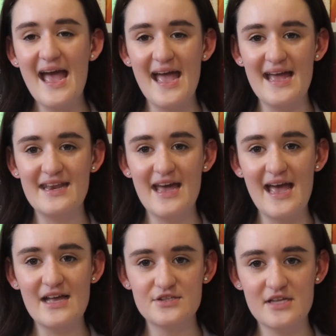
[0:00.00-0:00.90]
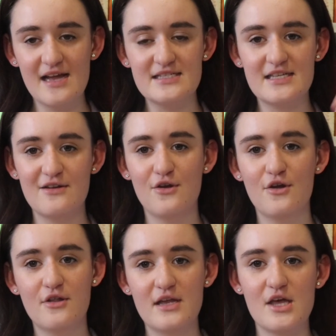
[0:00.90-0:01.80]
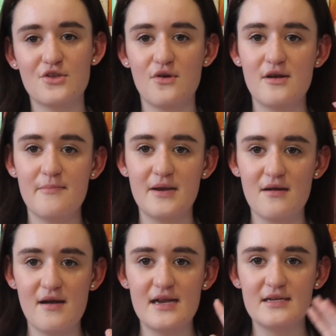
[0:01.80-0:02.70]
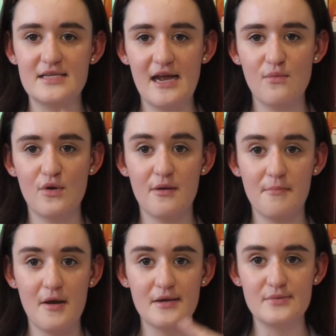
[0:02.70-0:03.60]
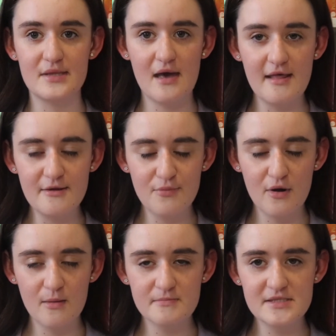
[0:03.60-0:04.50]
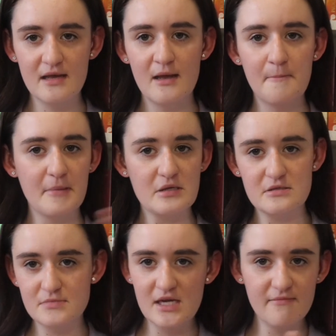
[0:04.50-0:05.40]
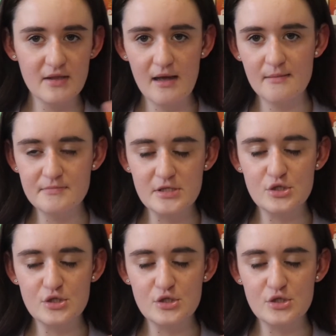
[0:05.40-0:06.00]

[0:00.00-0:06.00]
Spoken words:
And as I said earlier, throw number 9 and 10 were combined with other prompts because of double ups.